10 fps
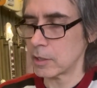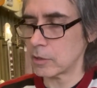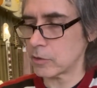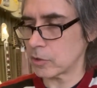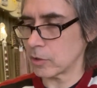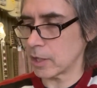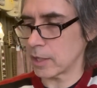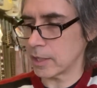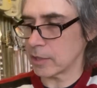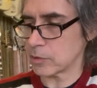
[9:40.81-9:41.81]
So
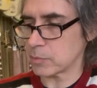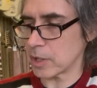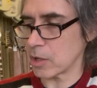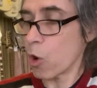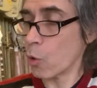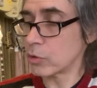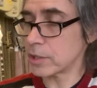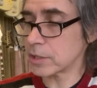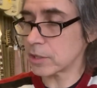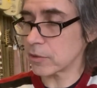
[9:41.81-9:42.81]
that is my only
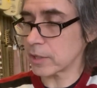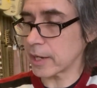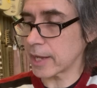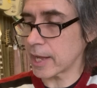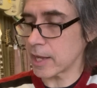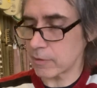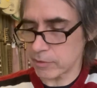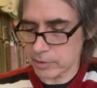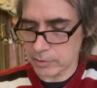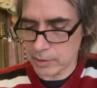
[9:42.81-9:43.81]
theory that I have
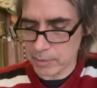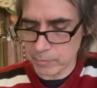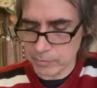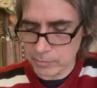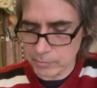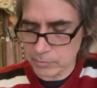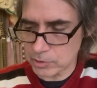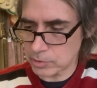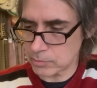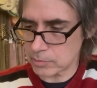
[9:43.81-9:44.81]
that
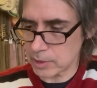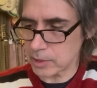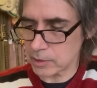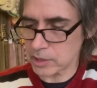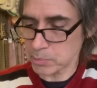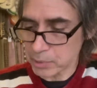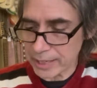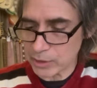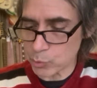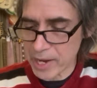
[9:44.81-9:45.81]

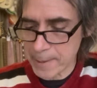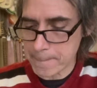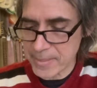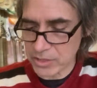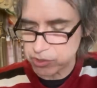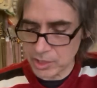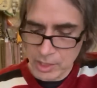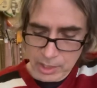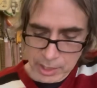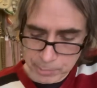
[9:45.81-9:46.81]
explains why it missed.
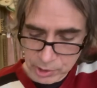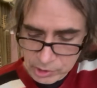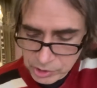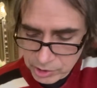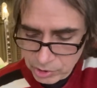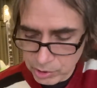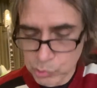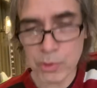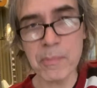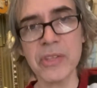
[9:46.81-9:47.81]
And production guitars
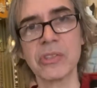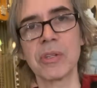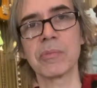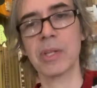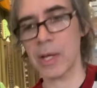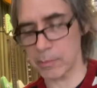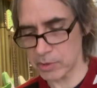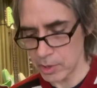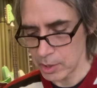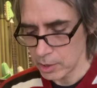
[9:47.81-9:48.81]
will miss
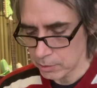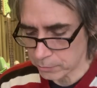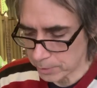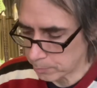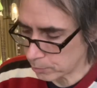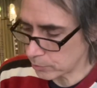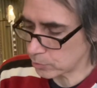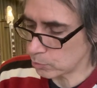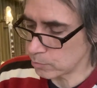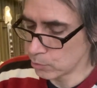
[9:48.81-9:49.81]
sometimes.
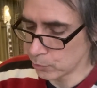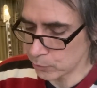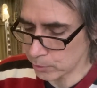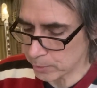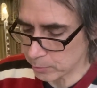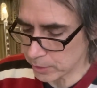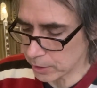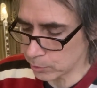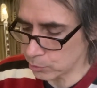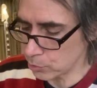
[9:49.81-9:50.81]
Fretboards will move a little bit when they
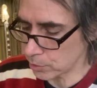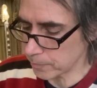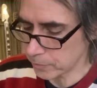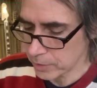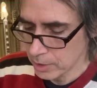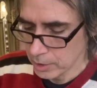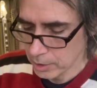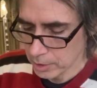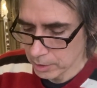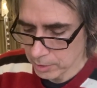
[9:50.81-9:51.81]
glue them.
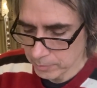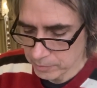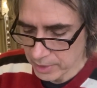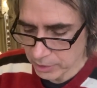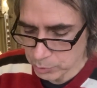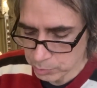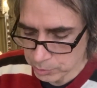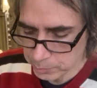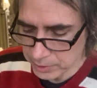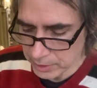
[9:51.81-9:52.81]
Necks
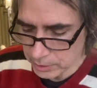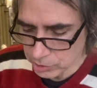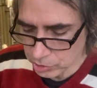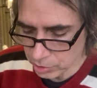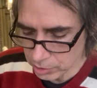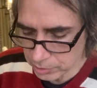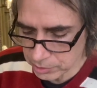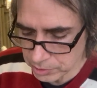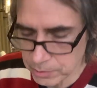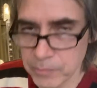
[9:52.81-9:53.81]
will be
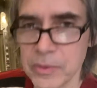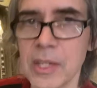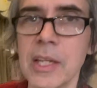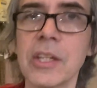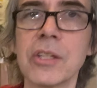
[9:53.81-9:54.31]
installed a